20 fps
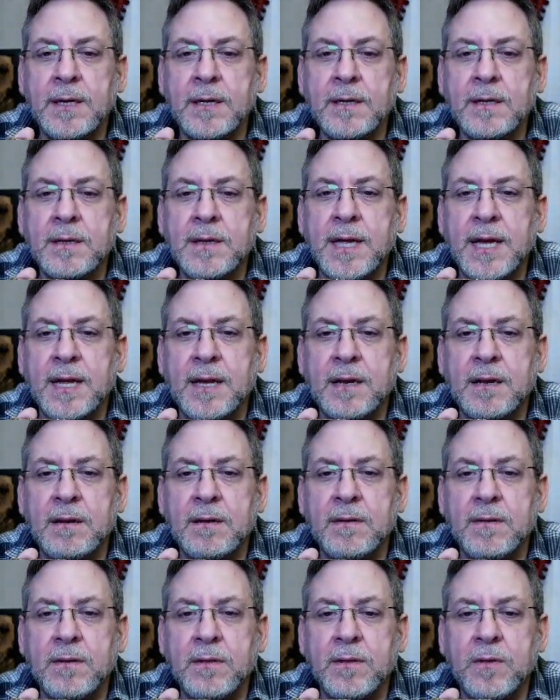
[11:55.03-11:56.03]
That
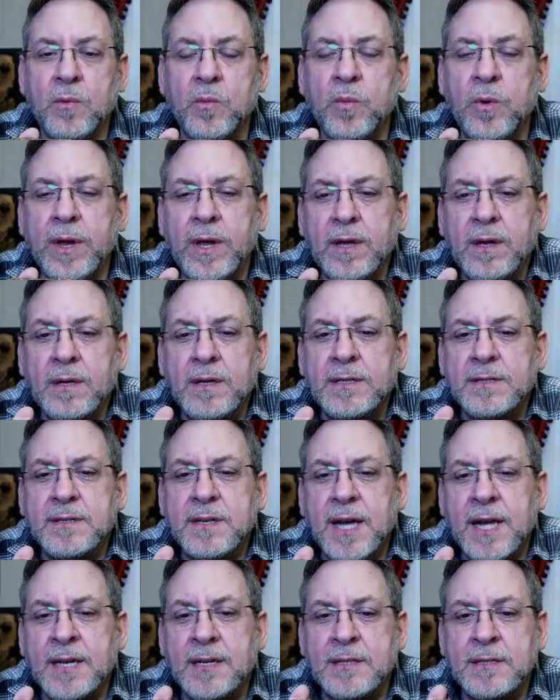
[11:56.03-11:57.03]
the wheel has
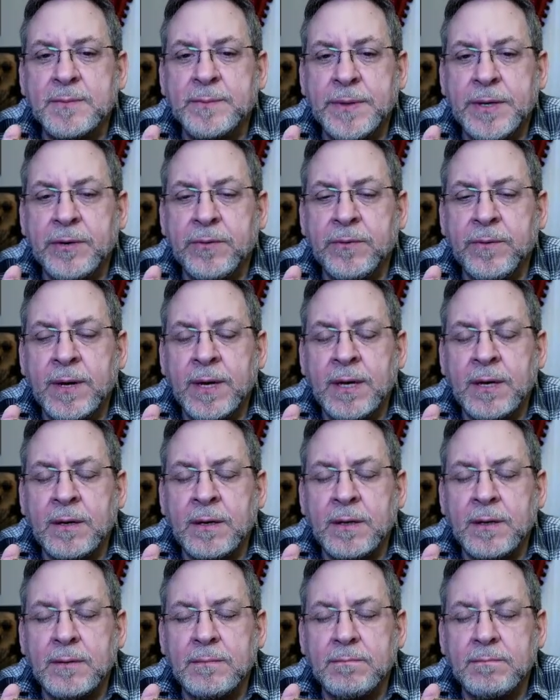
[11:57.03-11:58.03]
got to spin
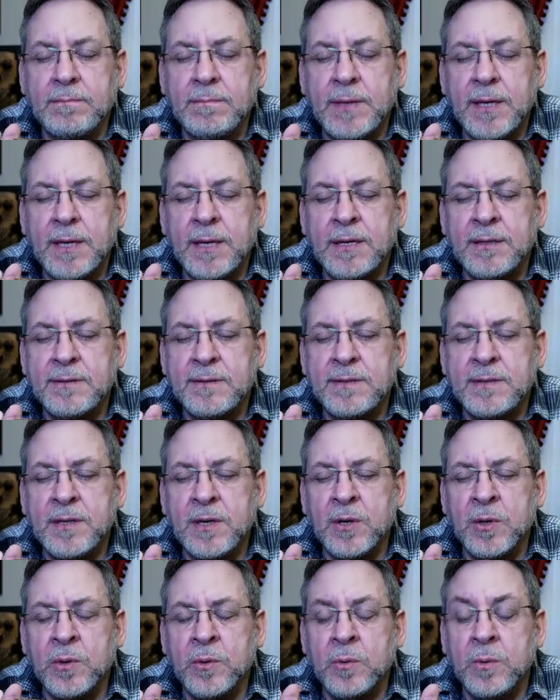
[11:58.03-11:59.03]
around. And
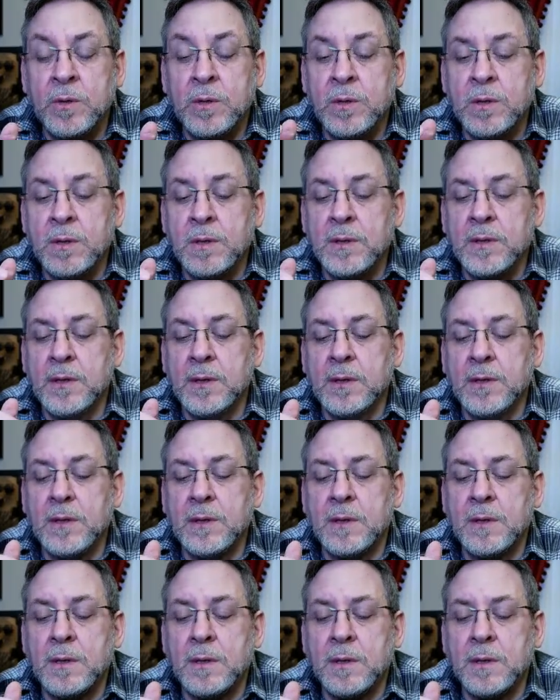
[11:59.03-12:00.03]
so
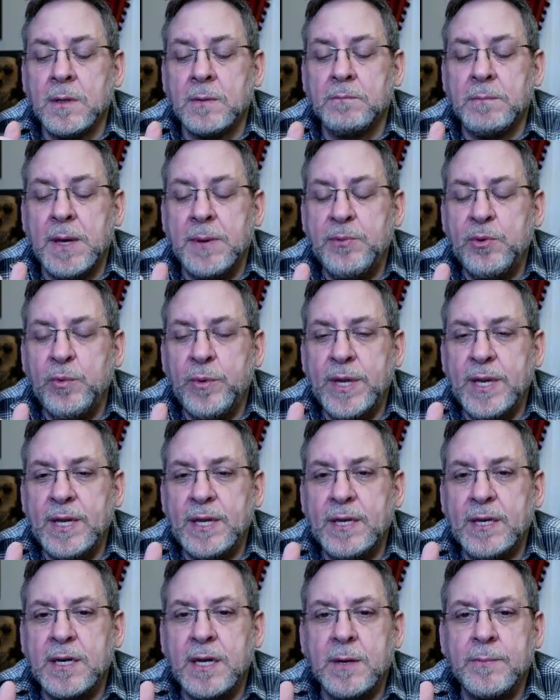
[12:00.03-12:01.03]
maybe we need
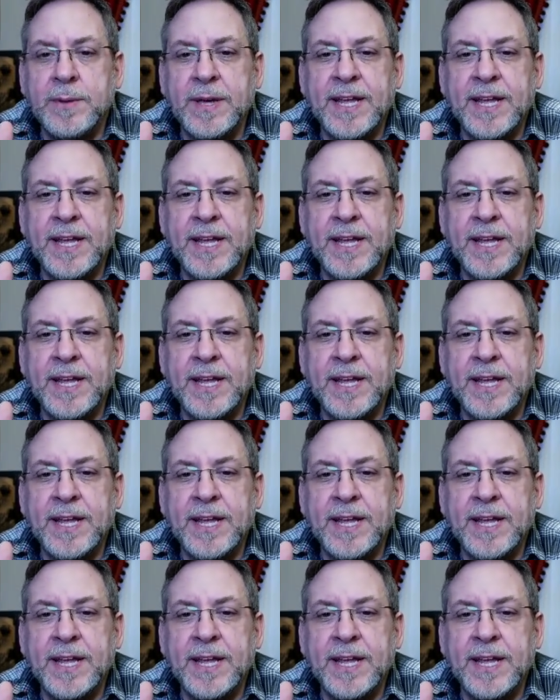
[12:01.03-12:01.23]
to come at